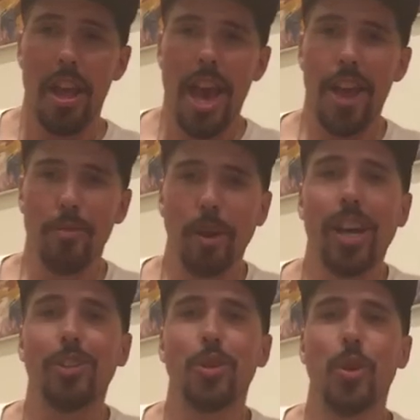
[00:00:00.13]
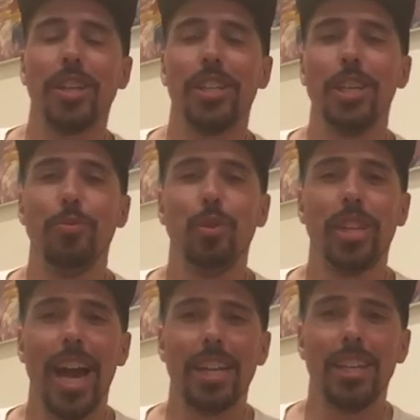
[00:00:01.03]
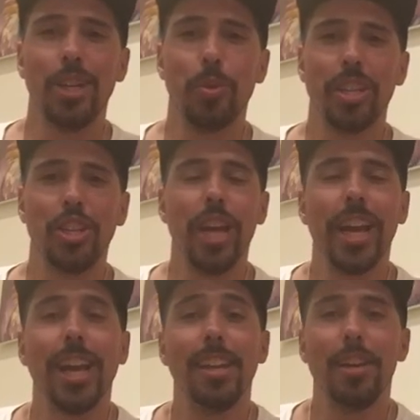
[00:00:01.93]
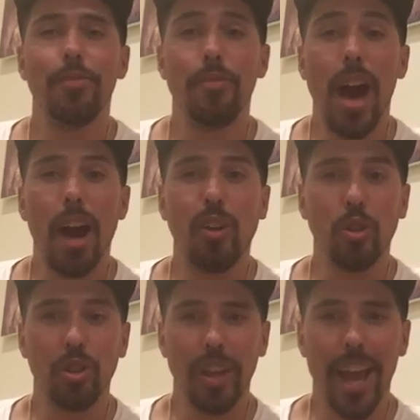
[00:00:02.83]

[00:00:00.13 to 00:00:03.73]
Hey everyone, how's it going? Seafood Dax here with the JKD Files,